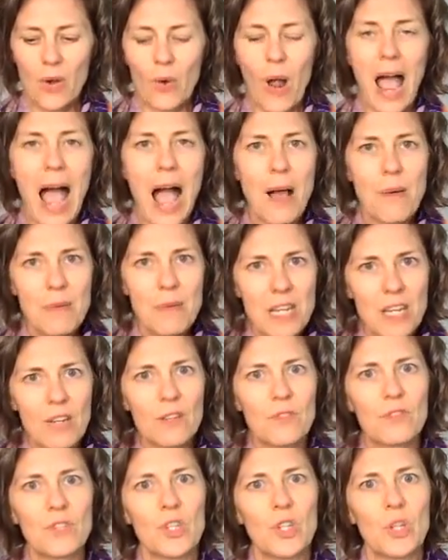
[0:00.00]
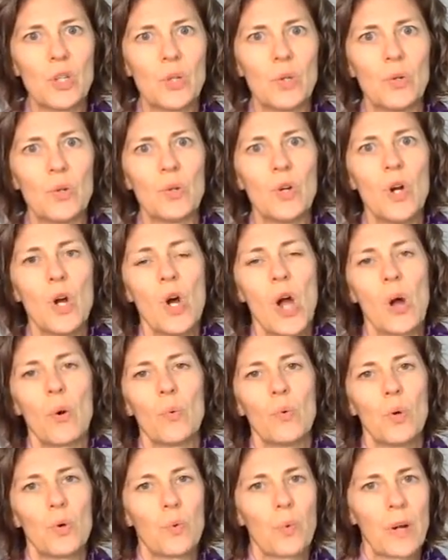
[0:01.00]
how many of you
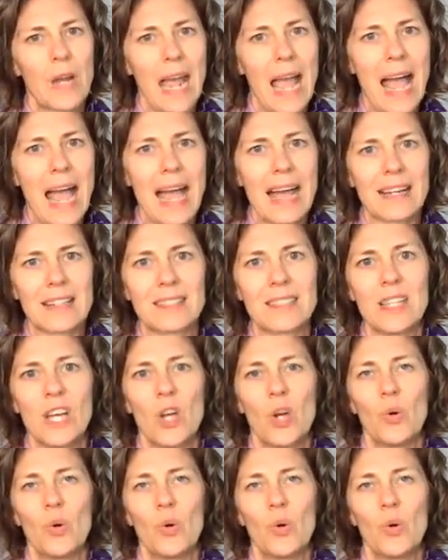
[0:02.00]
would react,